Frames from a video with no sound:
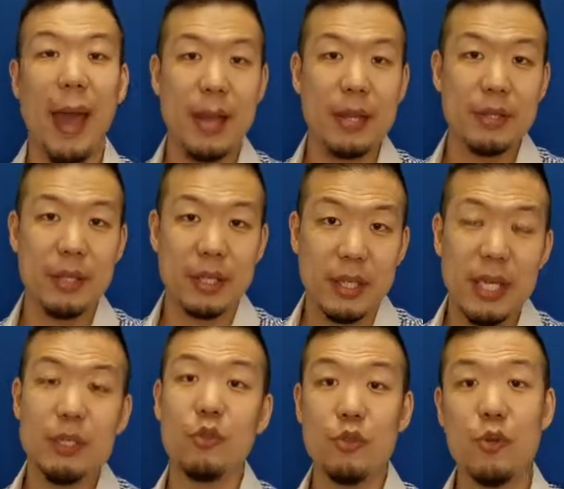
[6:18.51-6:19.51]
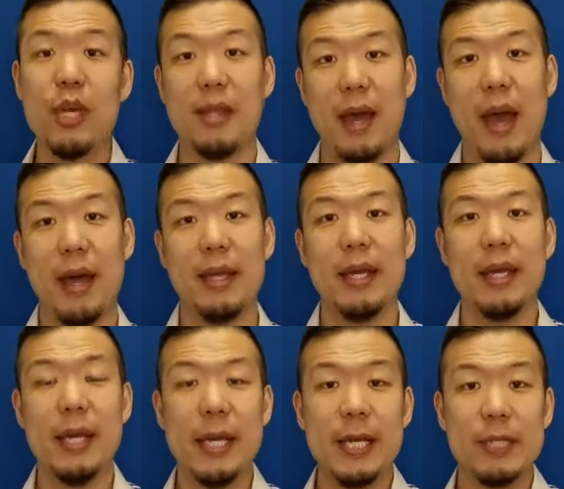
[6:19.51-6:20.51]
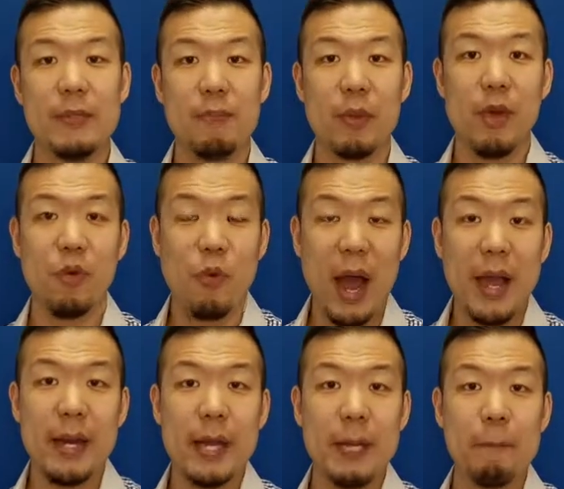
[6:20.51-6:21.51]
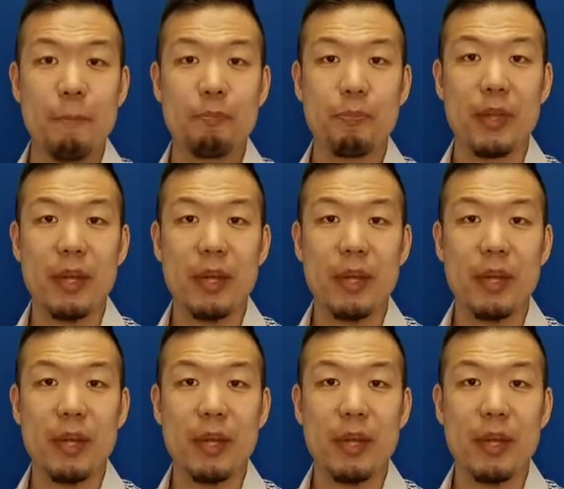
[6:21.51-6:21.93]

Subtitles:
And the key to doing that is writing